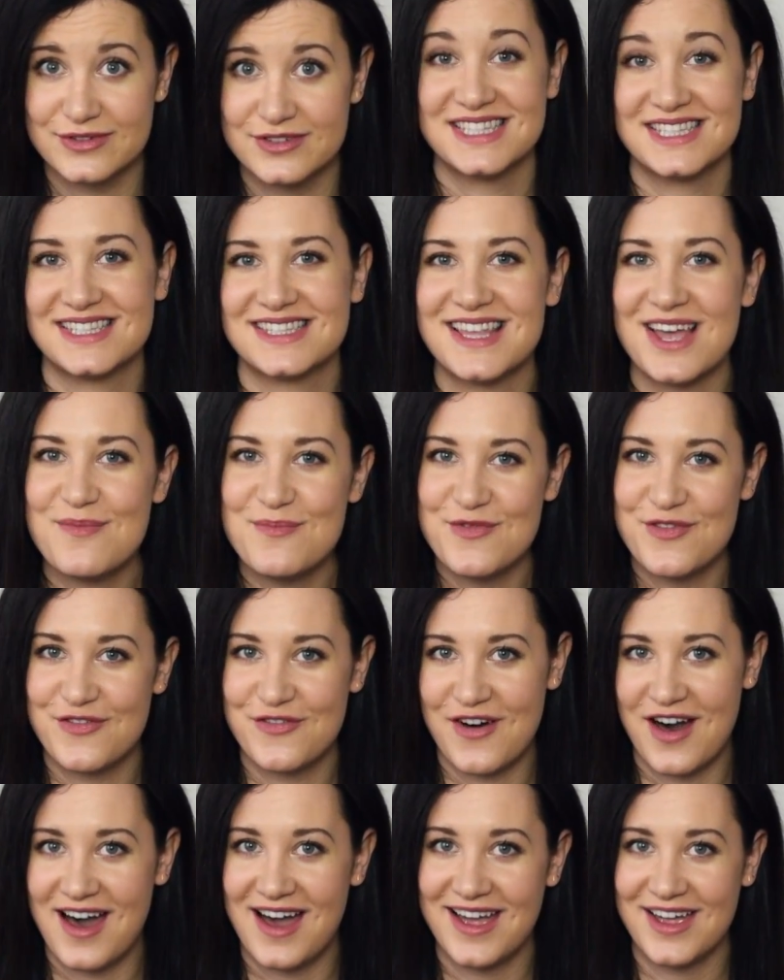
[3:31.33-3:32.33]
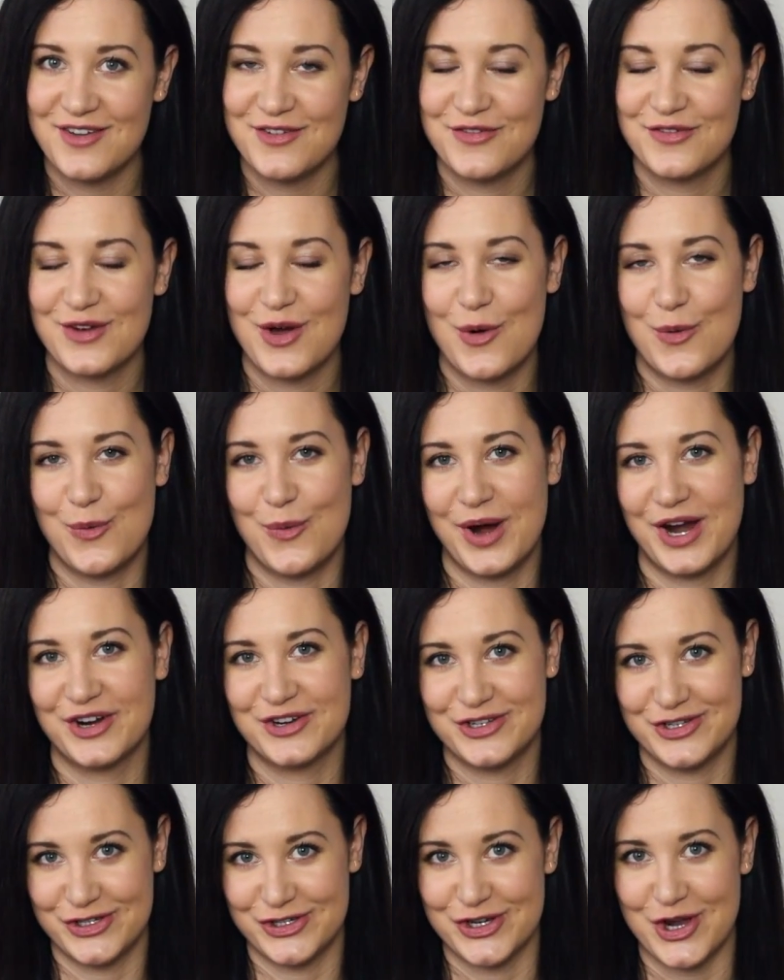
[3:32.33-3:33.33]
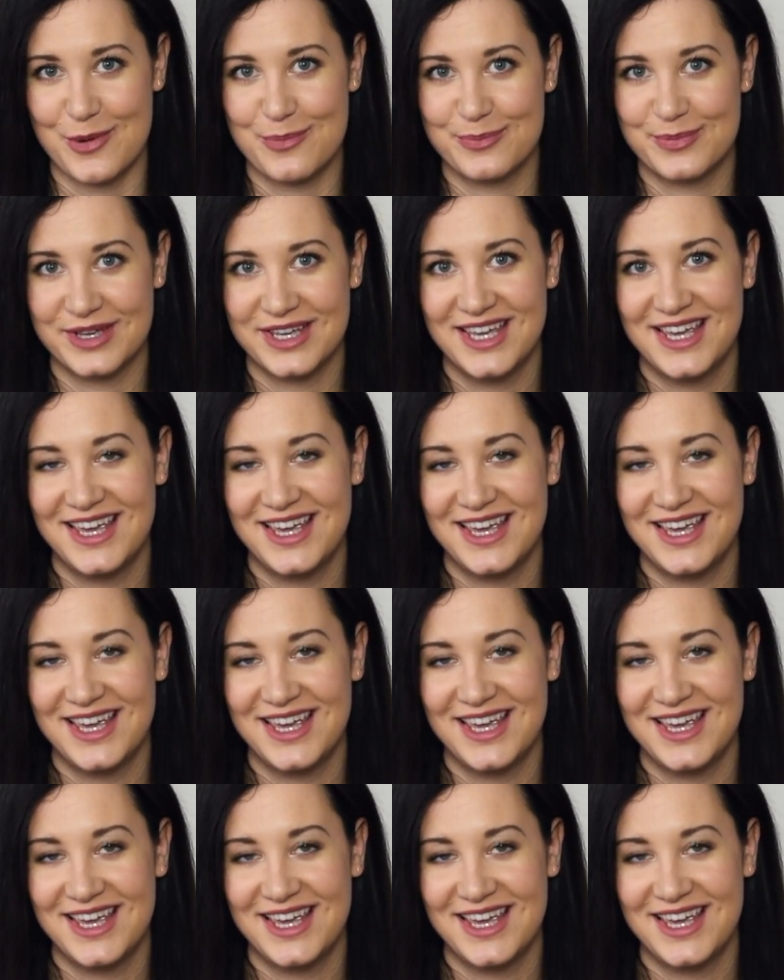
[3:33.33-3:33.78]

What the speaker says: Step 5, where to shop.